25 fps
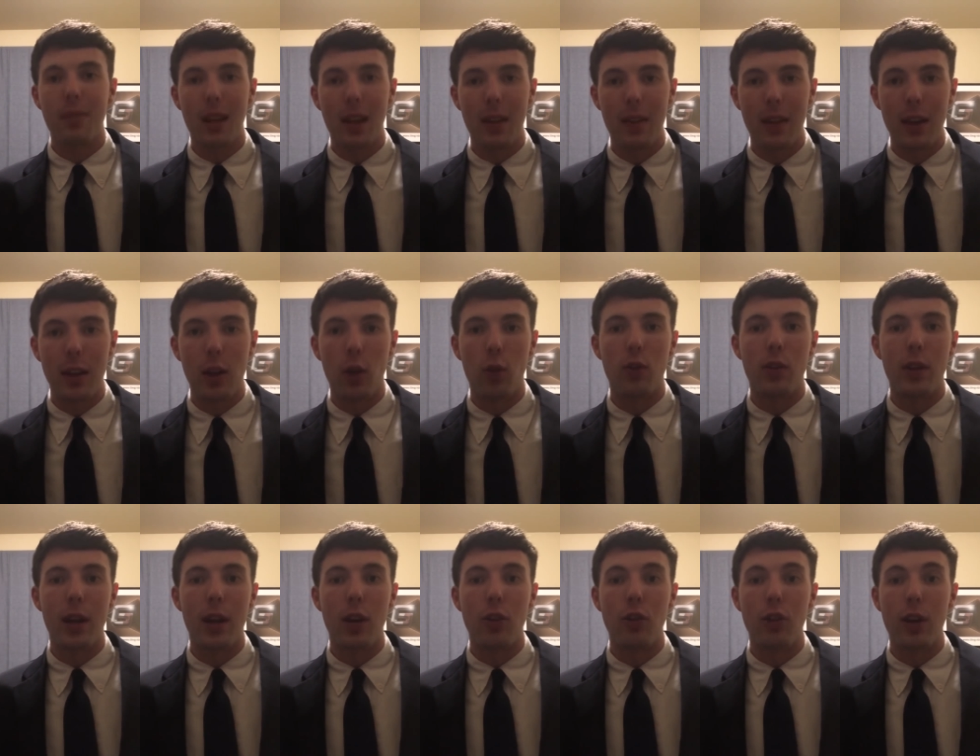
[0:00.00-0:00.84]
they don't
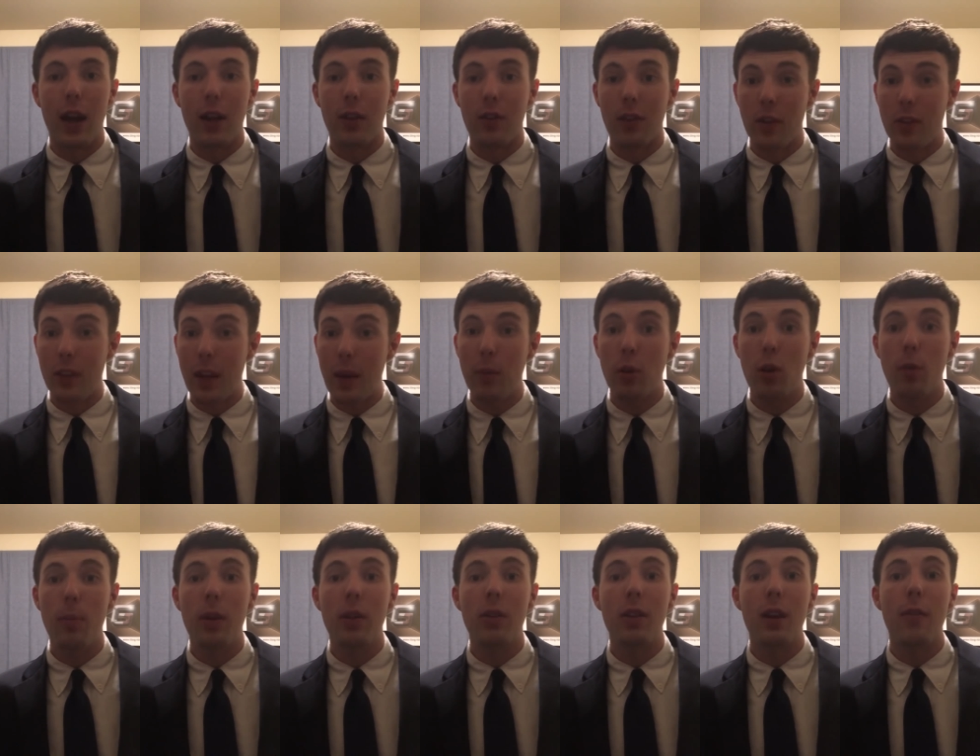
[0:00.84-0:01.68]
stand a chance. And the same
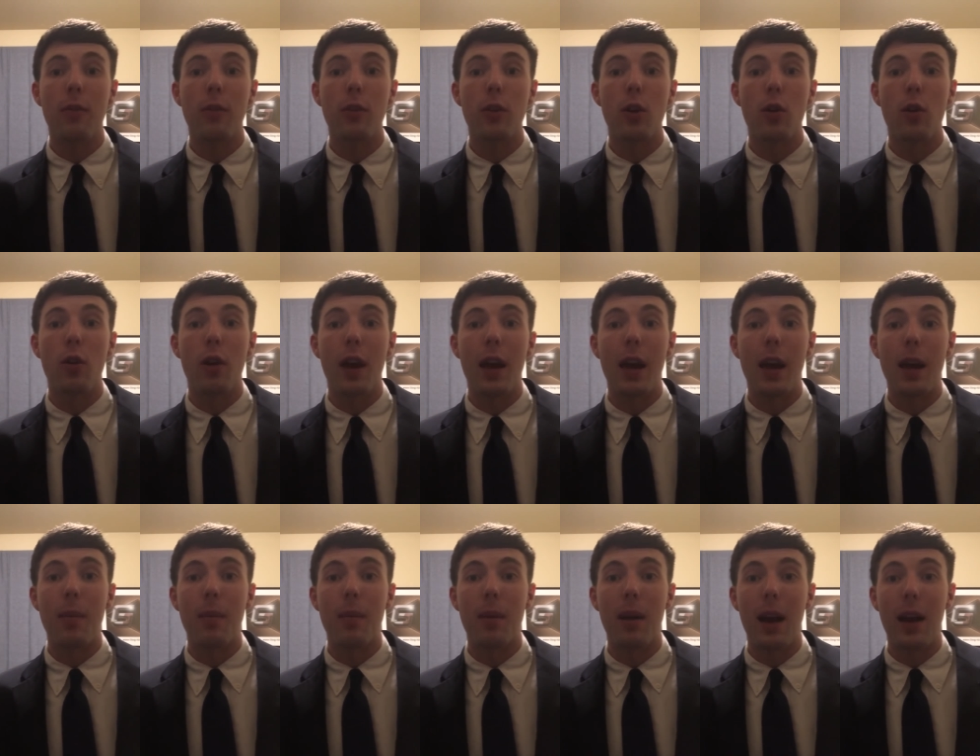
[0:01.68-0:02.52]
could be said for Notre
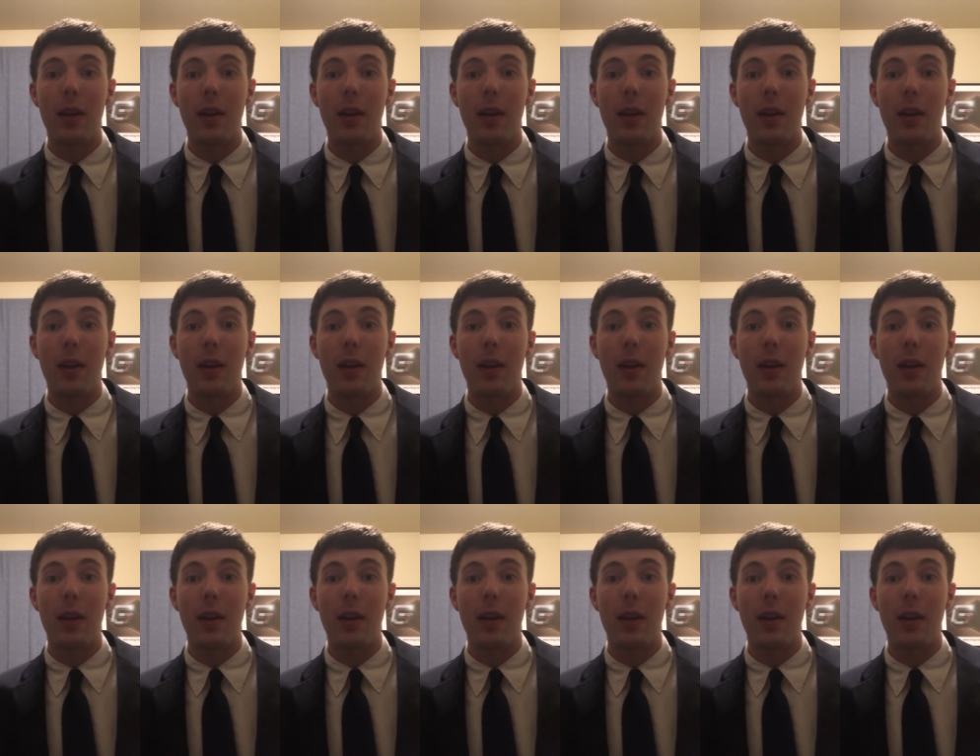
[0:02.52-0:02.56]
Dame.